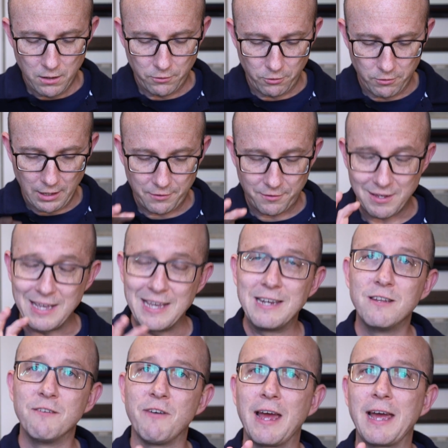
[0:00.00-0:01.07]
So that's the
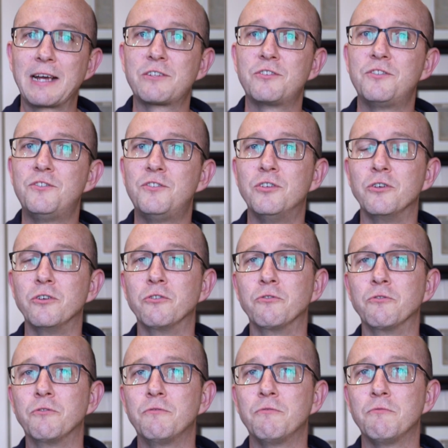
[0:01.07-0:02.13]
end of Act
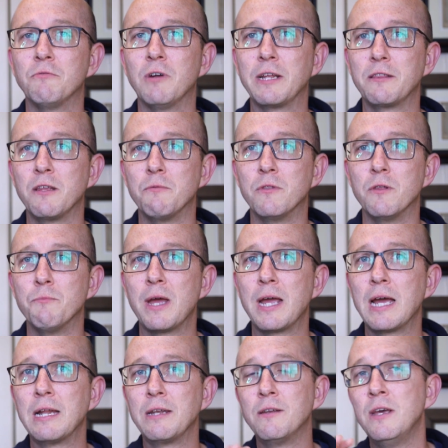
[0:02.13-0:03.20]
2. Right? The
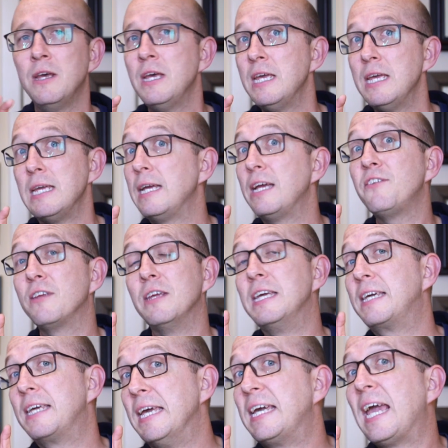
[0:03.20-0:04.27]
man,
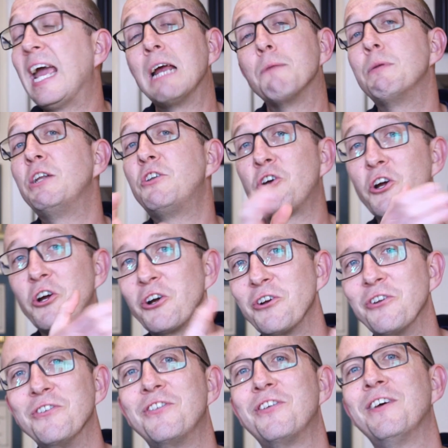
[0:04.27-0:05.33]
he can't be
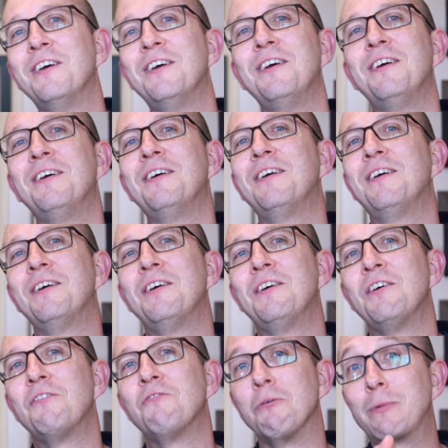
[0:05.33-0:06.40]
turned
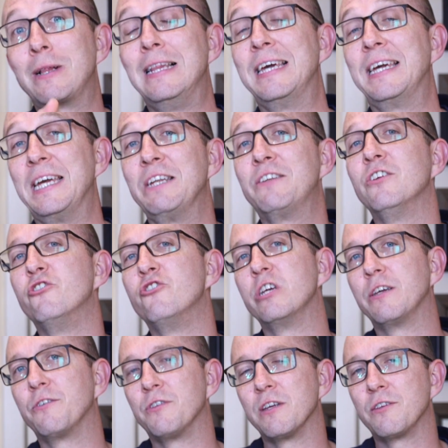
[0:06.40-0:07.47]
from clinging to
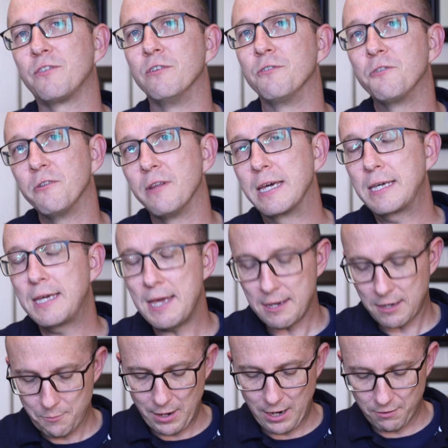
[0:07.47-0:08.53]
Jesus, and so they
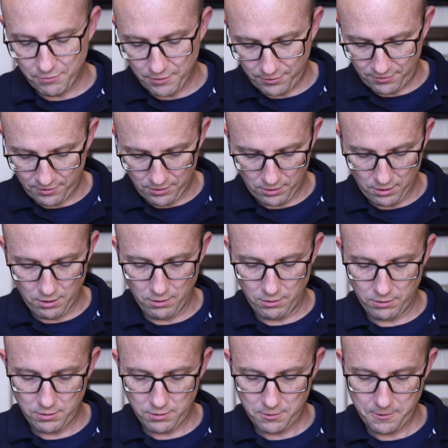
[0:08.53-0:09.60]
kick him out of the
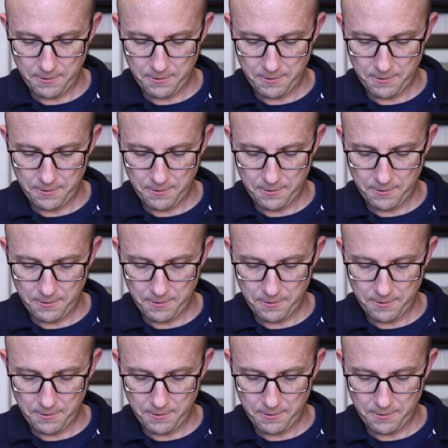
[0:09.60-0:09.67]
synagogue.